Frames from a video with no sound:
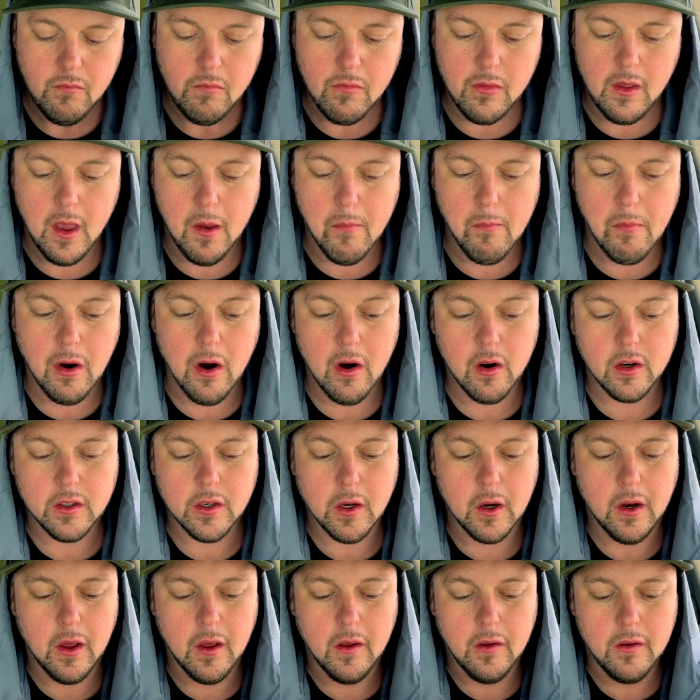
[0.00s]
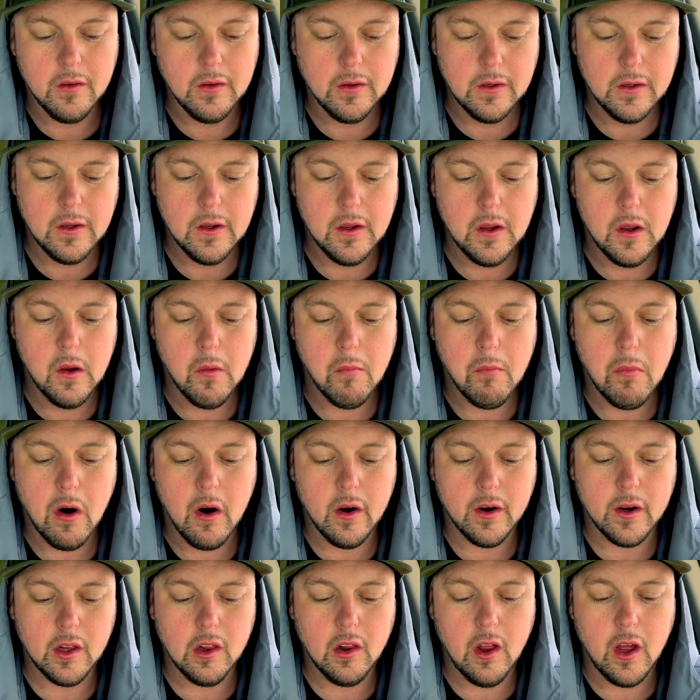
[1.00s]
and parked in a
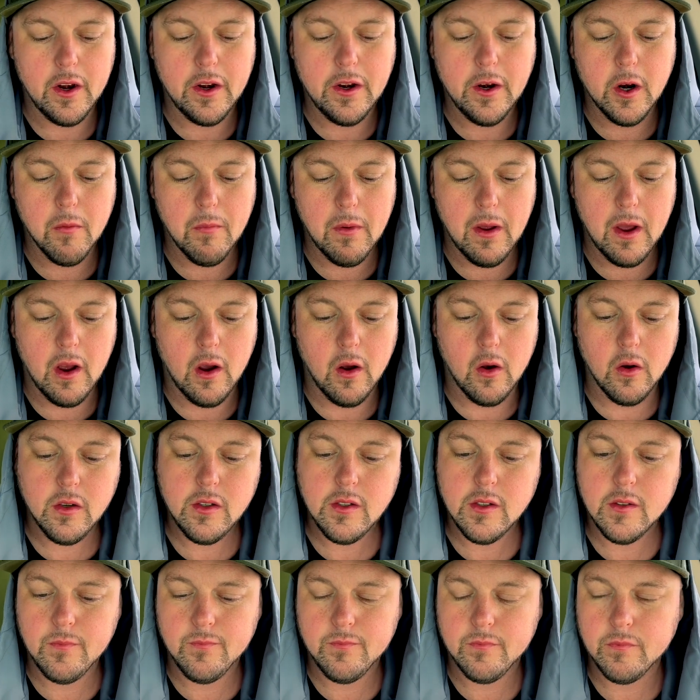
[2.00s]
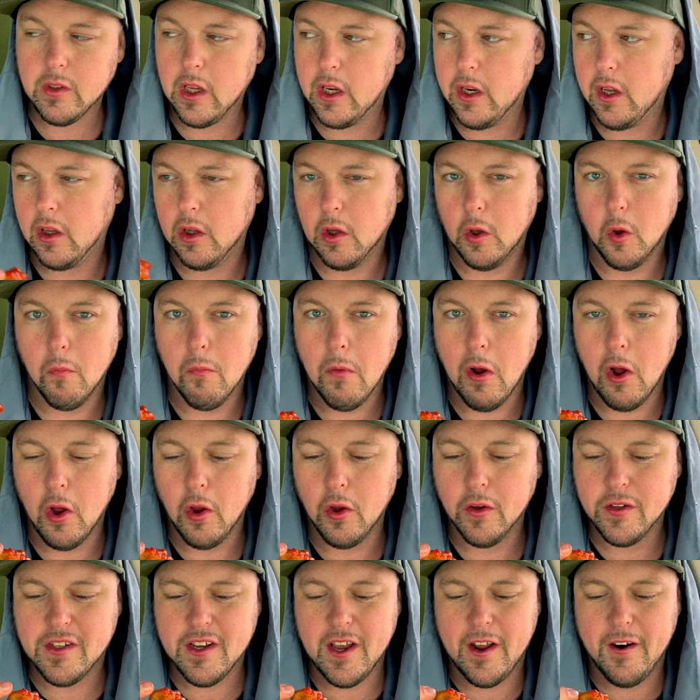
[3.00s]
parking lot near my house in a little mall
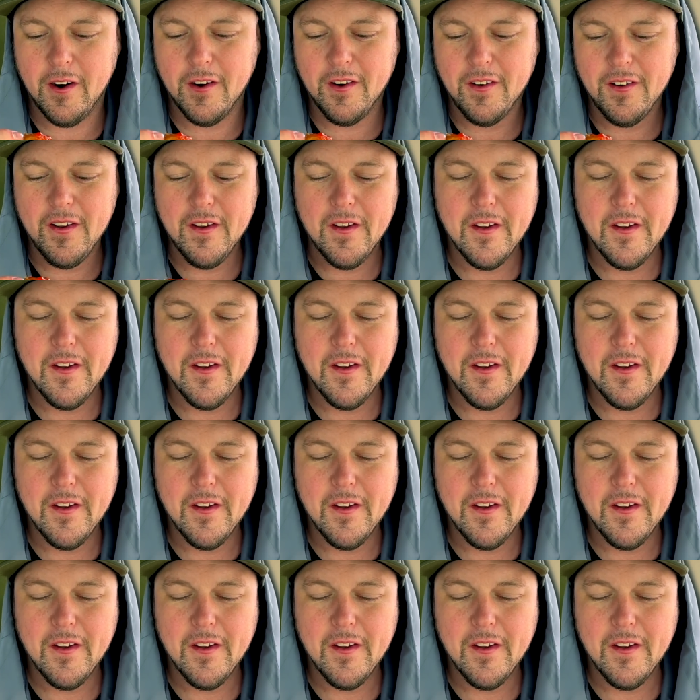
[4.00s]
center.